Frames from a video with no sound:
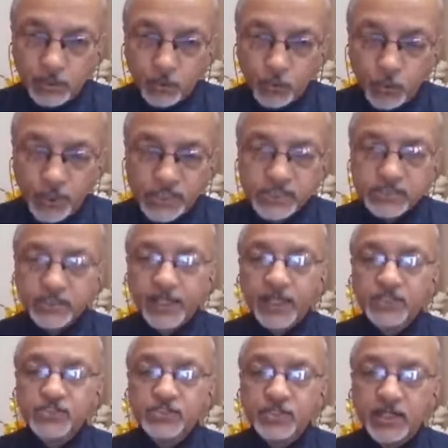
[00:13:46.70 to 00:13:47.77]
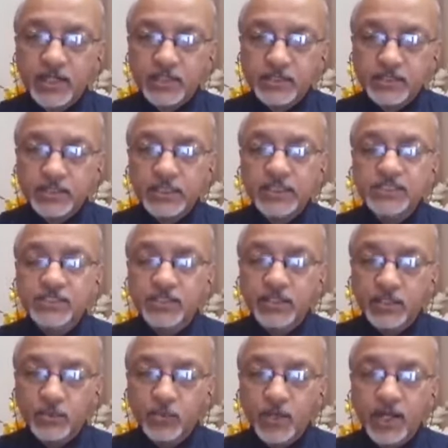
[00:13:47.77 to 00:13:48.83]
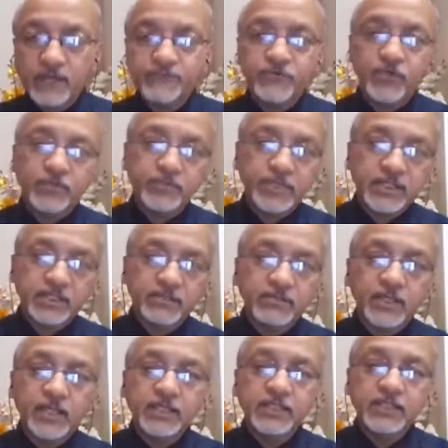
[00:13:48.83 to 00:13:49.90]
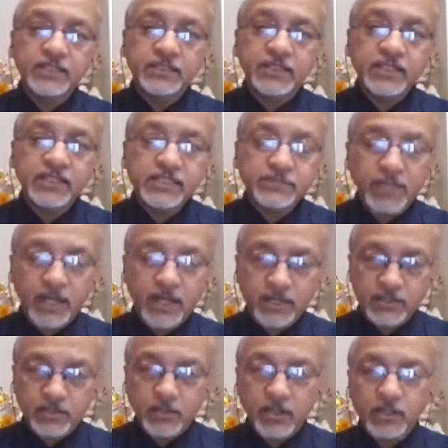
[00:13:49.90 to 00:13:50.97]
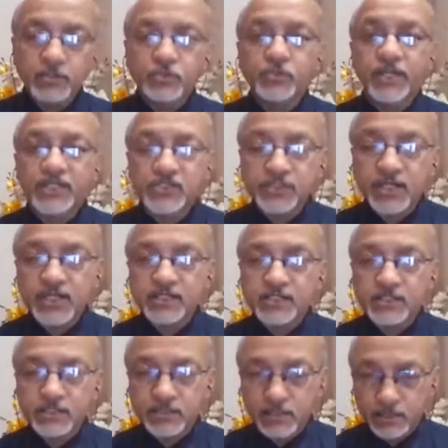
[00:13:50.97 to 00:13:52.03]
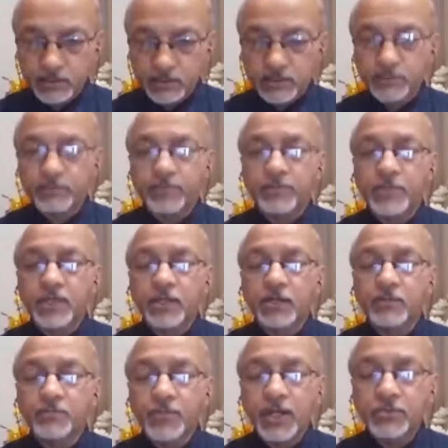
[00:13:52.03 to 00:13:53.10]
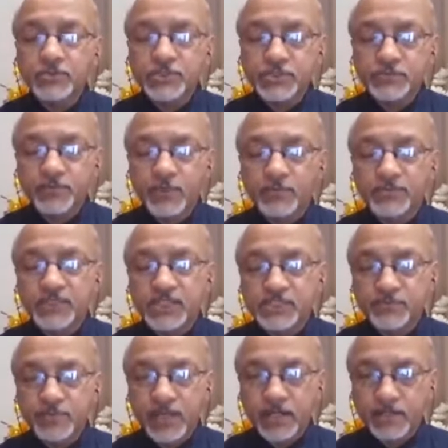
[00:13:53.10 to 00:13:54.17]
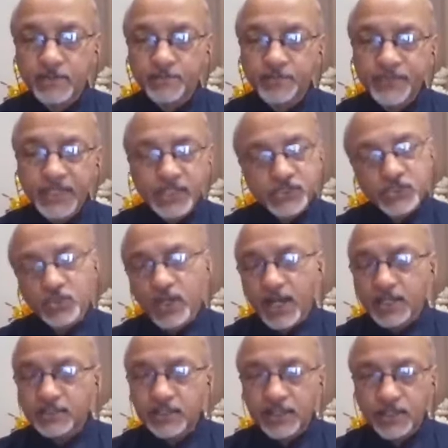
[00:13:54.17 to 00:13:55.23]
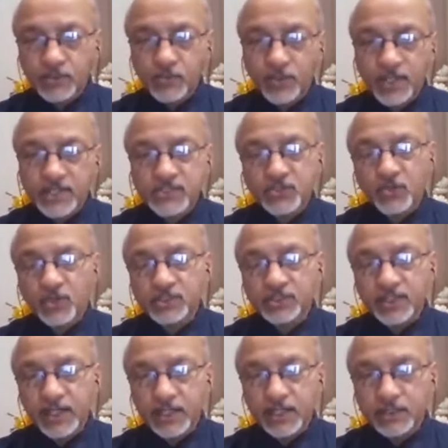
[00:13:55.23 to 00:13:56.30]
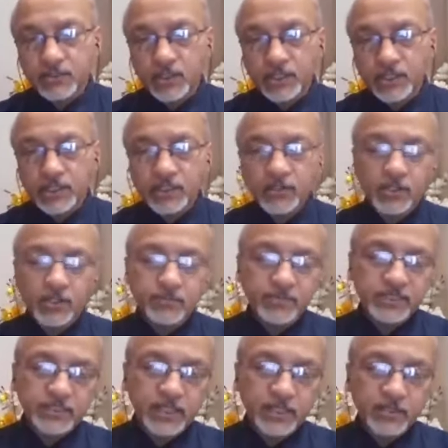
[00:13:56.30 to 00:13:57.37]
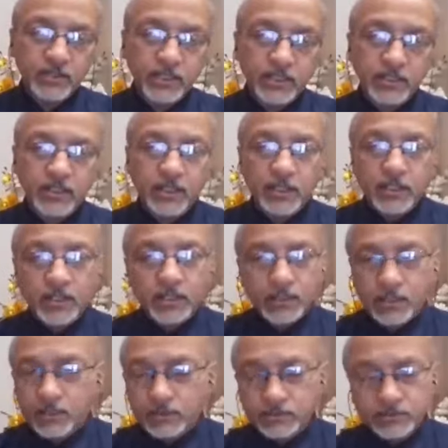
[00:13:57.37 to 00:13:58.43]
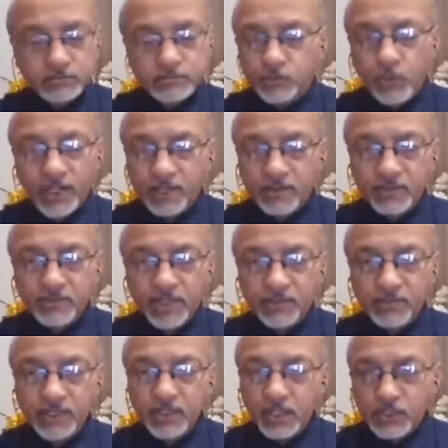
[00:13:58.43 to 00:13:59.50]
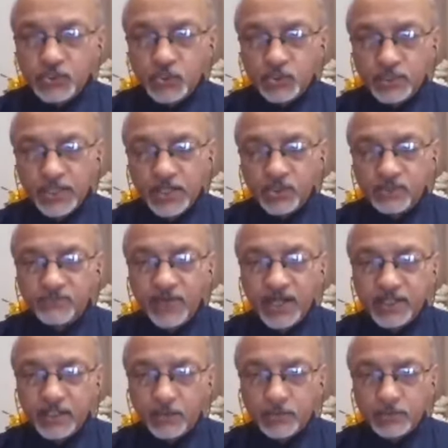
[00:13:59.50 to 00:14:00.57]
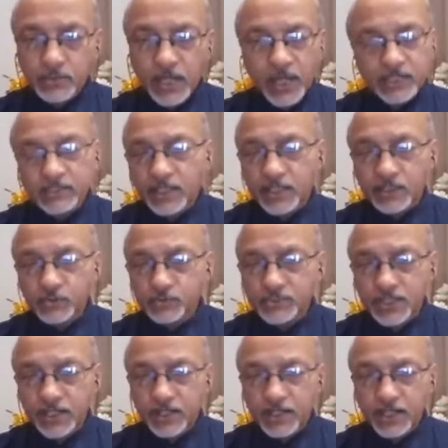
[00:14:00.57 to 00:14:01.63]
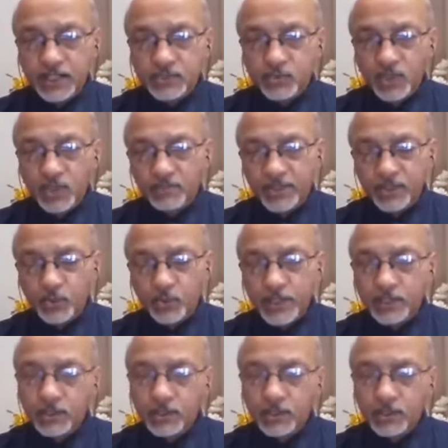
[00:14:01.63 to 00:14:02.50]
which extract is required for particularly this plant, or to extract the compounds from this plant. So either aqueous or the alcoholic or methanolic, whatever may be. So try to find out. Either you standardize one by one